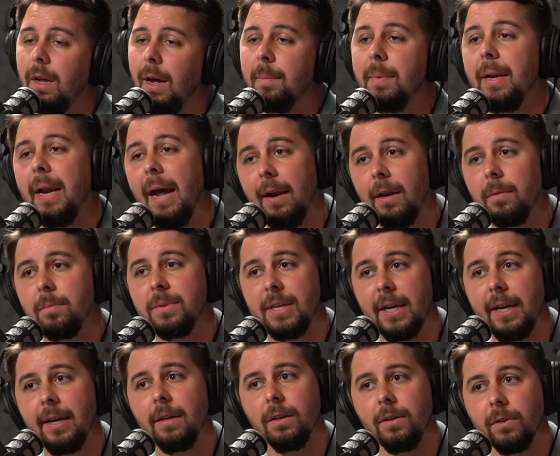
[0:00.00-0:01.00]
I mean, anyway. Adam
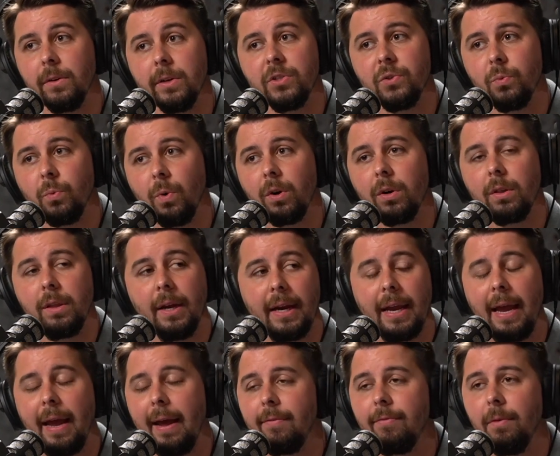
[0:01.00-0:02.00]
Sandler is worth
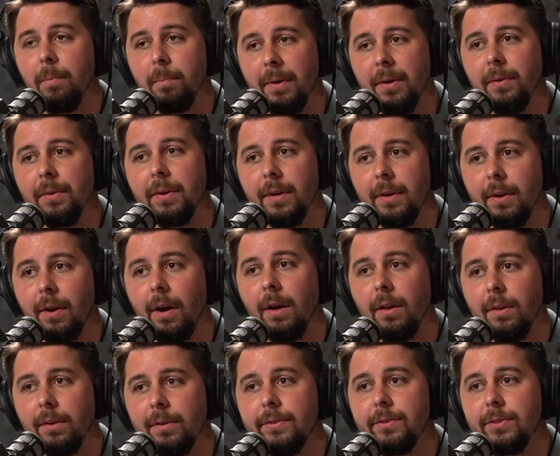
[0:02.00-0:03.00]
like half a billion
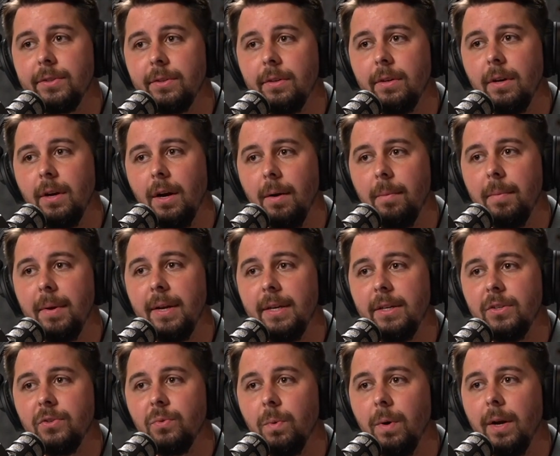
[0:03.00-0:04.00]
dollars. I mean, if,
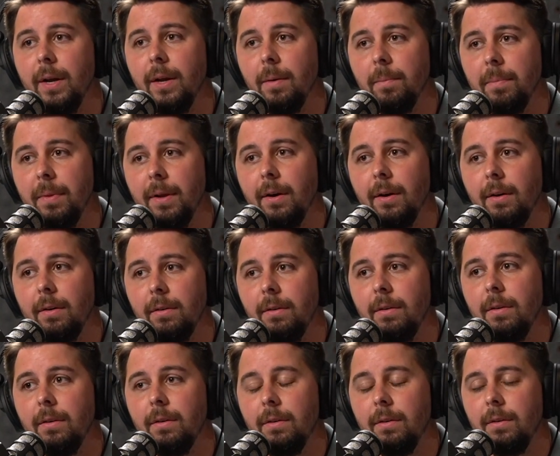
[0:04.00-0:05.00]
he's way up there. Let's
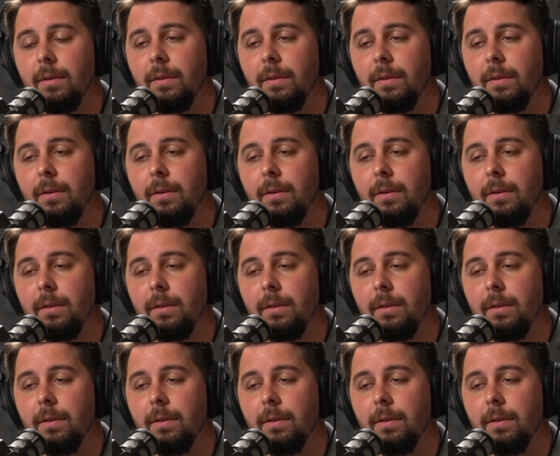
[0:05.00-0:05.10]
see what